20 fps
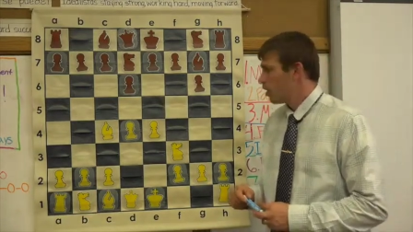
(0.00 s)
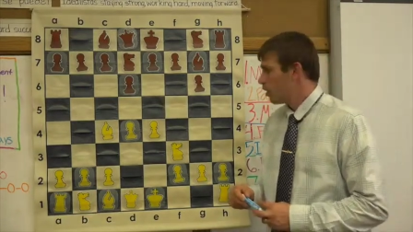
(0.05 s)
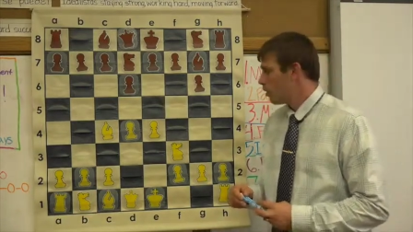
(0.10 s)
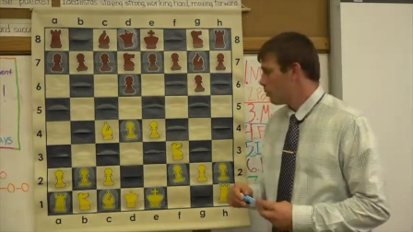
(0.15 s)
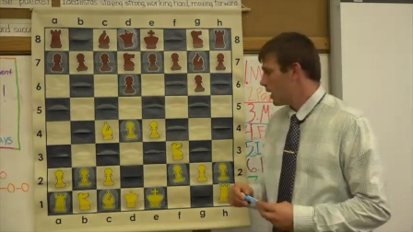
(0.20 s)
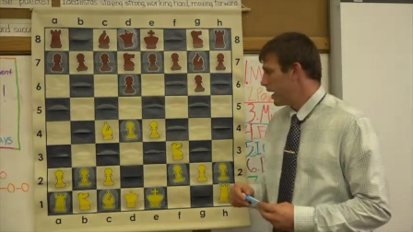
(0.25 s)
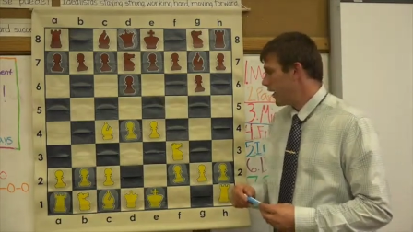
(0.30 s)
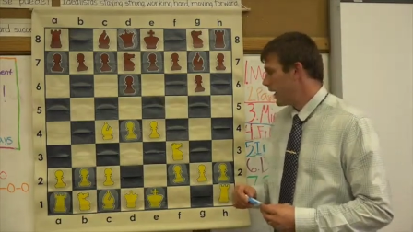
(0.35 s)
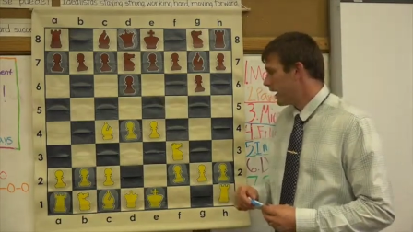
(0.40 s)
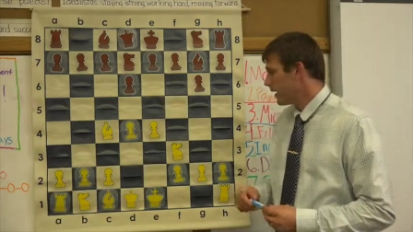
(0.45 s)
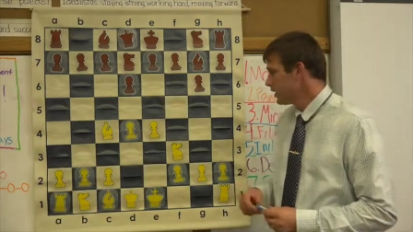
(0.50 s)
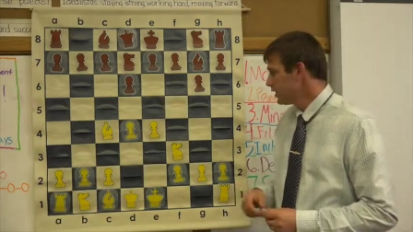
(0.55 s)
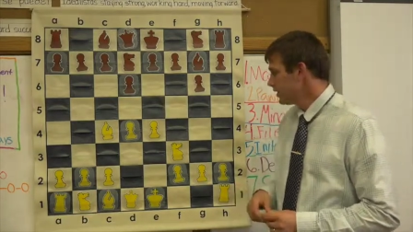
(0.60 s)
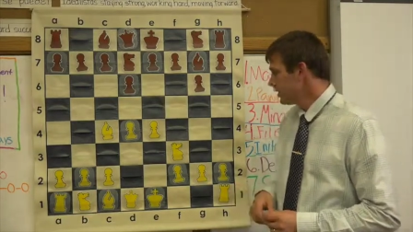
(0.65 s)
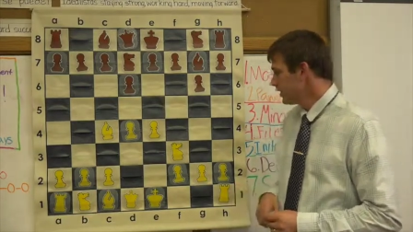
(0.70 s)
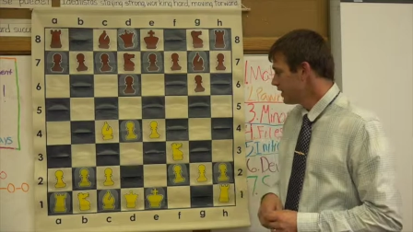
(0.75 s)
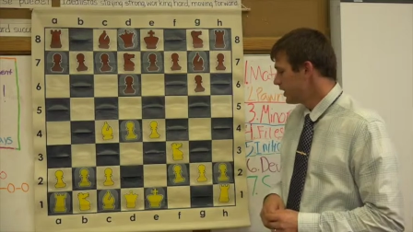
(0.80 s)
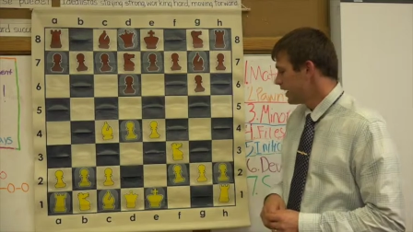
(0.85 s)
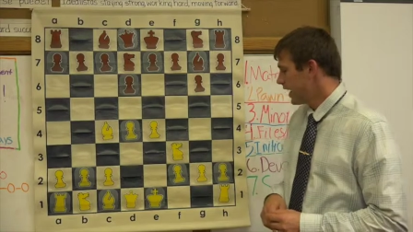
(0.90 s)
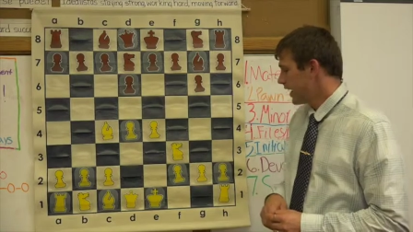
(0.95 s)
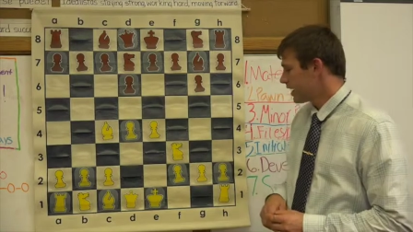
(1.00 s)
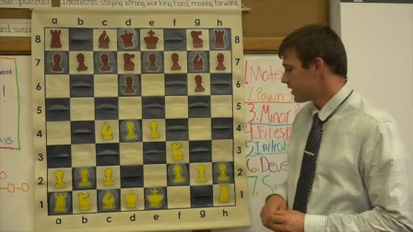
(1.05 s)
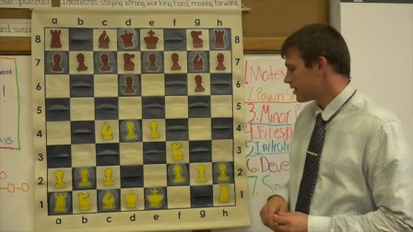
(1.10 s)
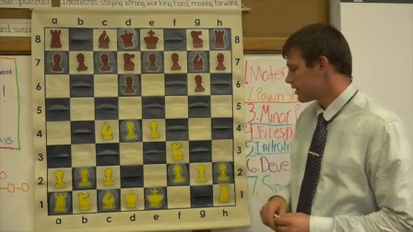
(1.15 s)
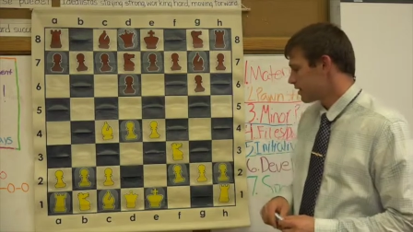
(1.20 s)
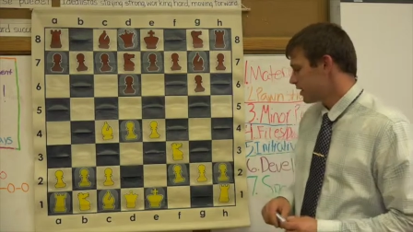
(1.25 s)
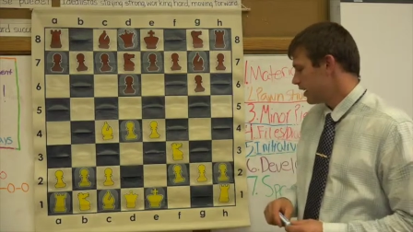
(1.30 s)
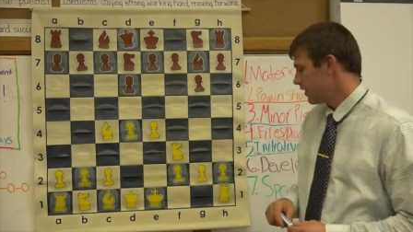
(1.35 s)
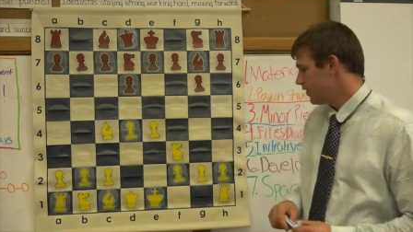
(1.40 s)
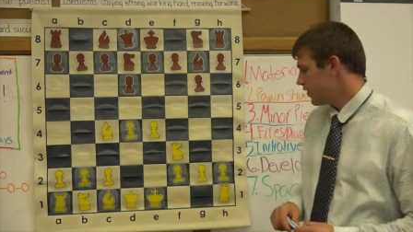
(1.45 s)
Well, actually,
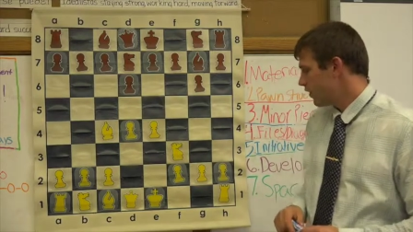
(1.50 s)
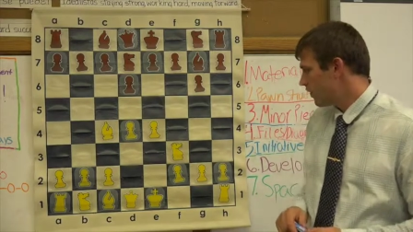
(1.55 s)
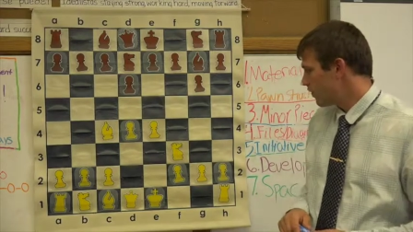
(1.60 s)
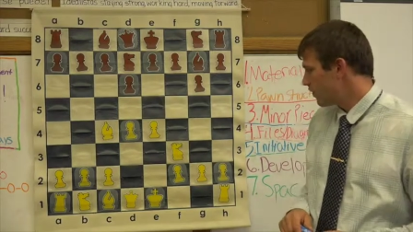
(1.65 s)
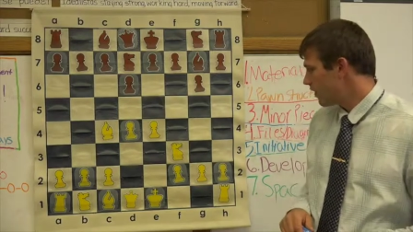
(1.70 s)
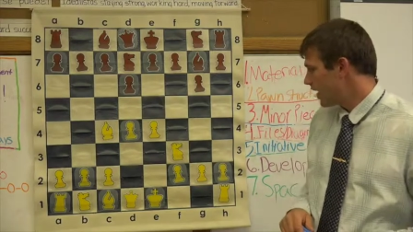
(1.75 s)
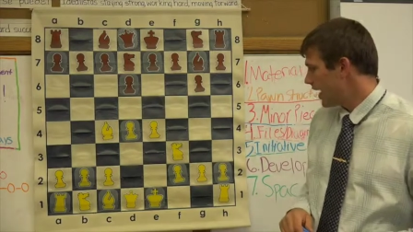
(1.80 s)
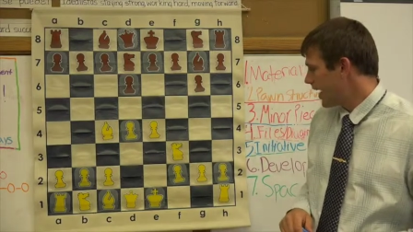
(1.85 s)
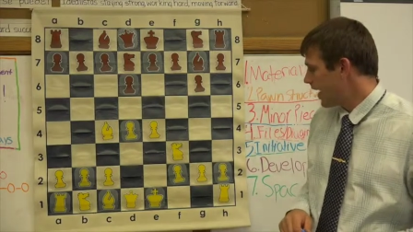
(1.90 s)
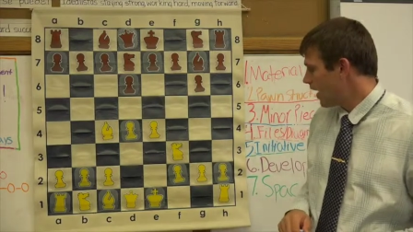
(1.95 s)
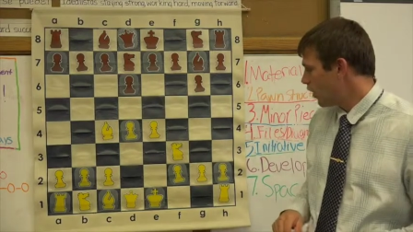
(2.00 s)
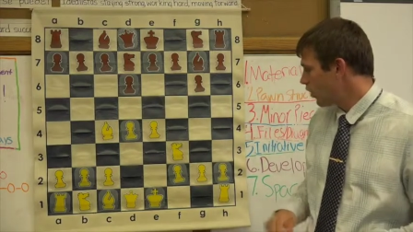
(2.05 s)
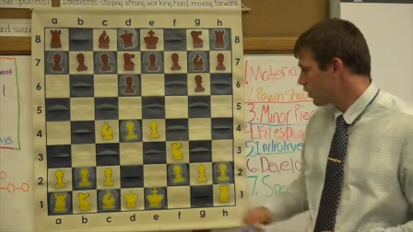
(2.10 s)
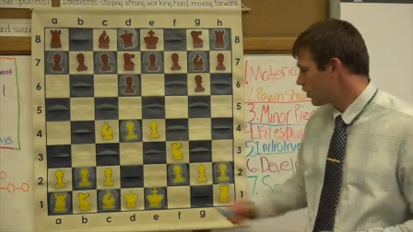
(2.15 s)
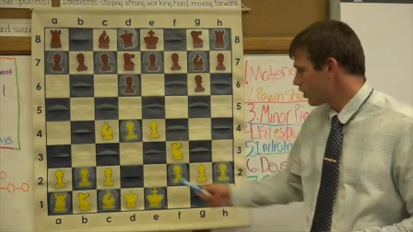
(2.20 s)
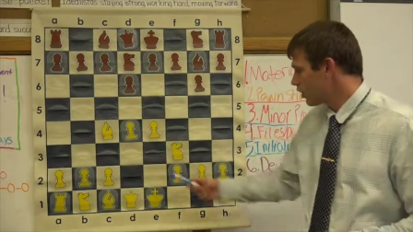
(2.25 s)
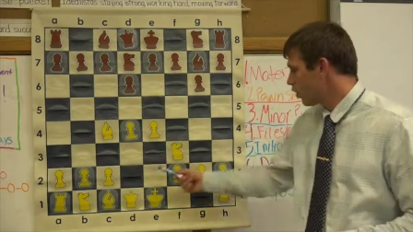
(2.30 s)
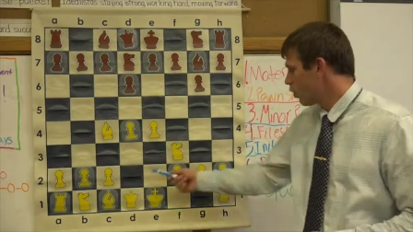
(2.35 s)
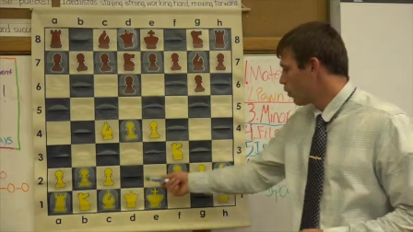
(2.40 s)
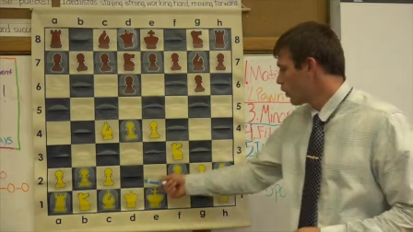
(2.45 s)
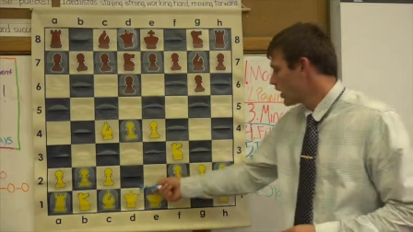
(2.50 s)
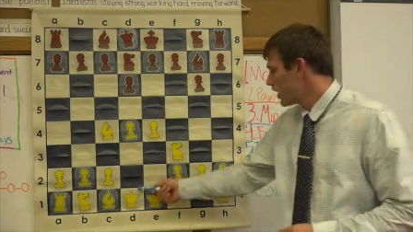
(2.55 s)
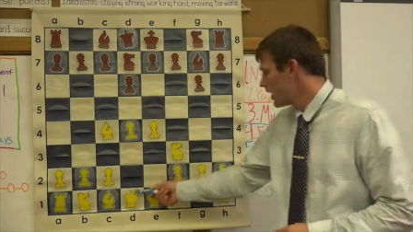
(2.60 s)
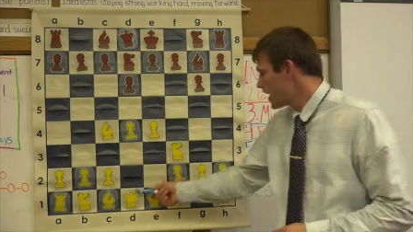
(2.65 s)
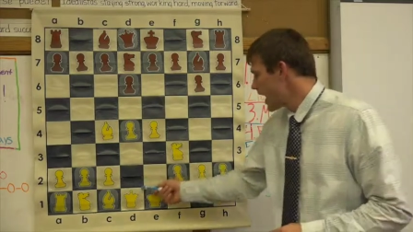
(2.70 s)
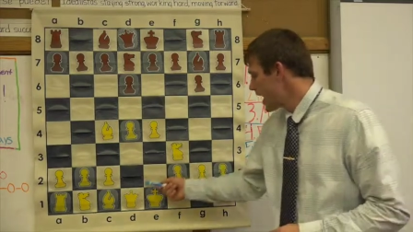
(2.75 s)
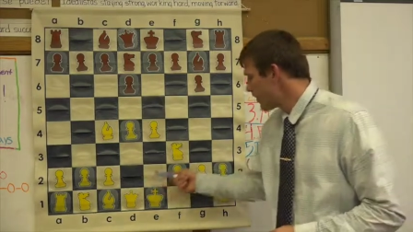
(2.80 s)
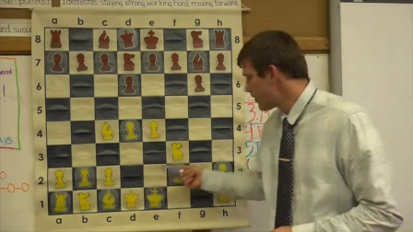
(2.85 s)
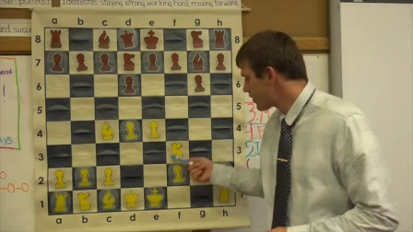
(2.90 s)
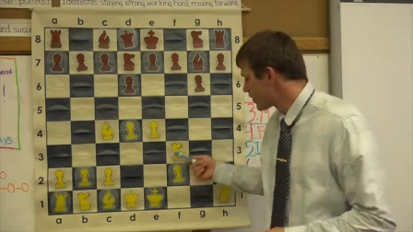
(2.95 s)
yes. If you found
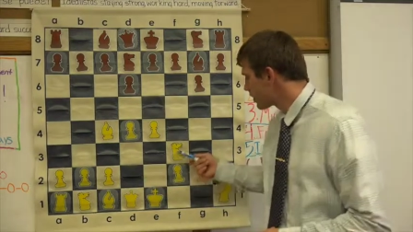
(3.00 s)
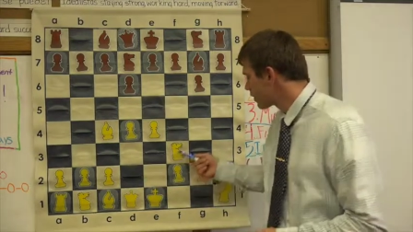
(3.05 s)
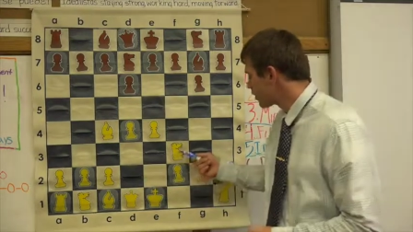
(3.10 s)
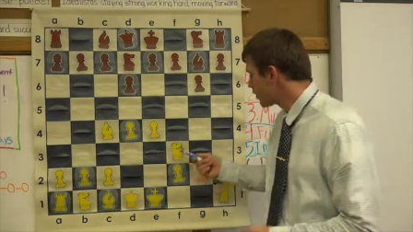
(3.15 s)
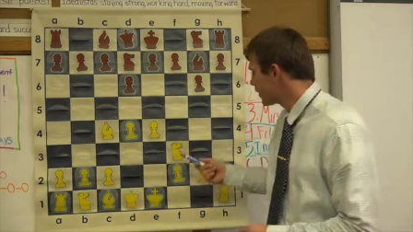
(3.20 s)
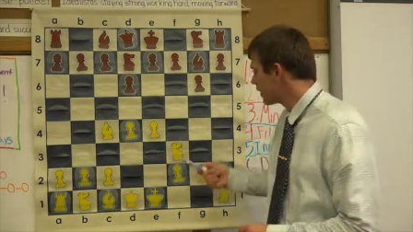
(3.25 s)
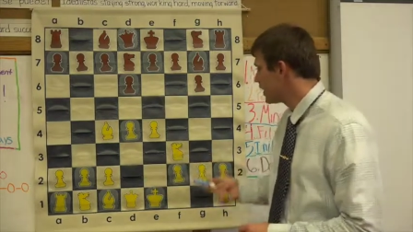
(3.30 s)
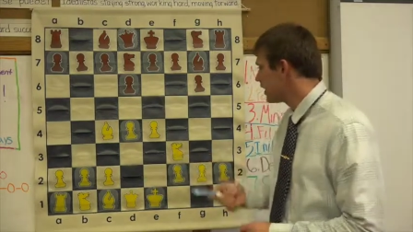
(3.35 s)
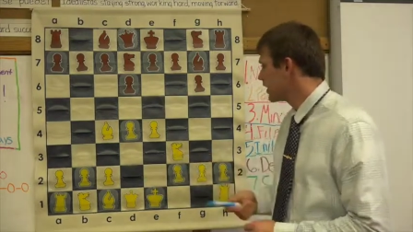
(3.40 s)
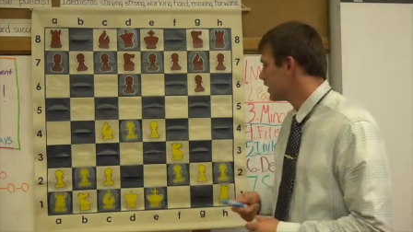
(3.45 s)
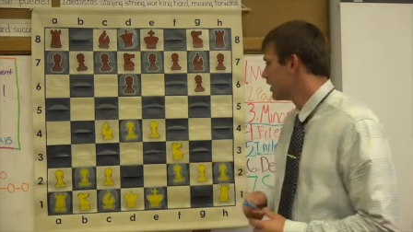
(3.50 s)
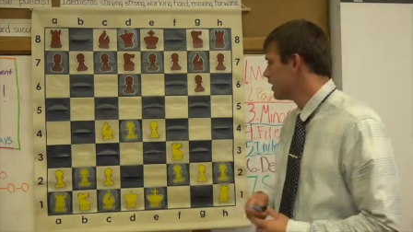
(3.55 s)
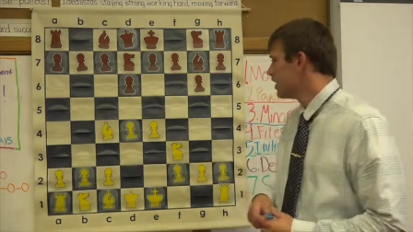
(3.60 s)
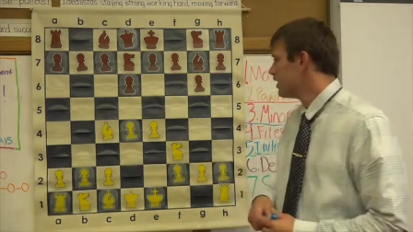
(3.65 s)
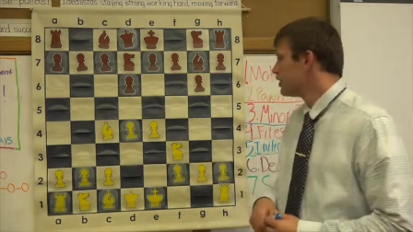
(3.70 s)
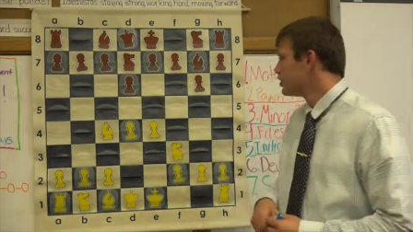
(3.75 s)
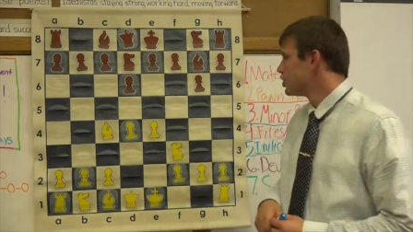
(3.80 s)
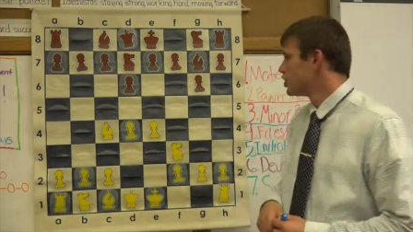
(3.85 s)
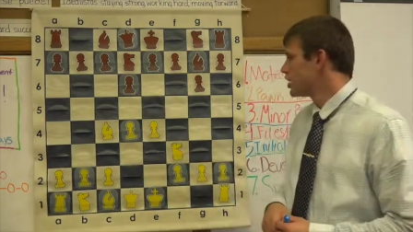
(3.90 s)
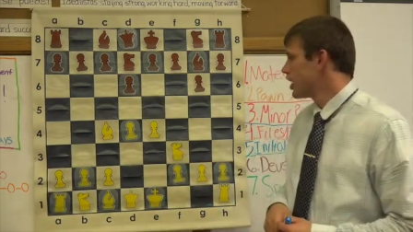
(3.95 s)
queen f3,